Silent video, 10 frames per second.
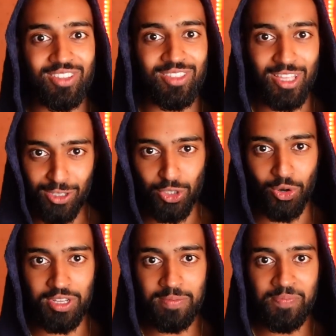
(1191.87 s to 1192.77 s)
They'll
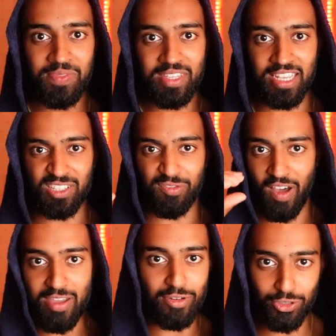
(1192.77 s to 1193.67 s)
join. It's
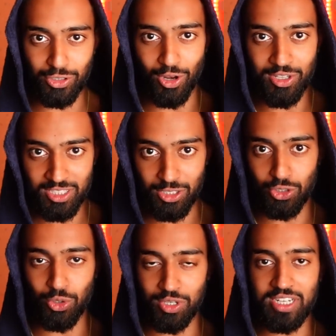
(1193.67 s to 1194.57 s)
$500 to
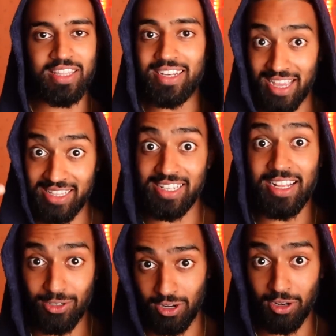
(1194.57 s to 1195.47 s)
join, and then
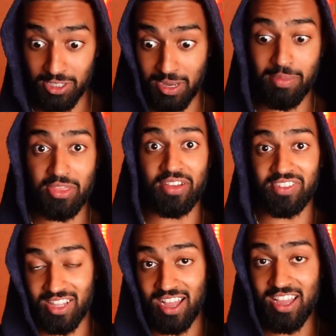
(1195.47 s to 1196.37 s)
$99 a month
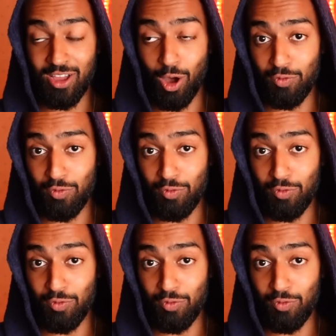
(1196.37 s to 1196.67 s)
after that.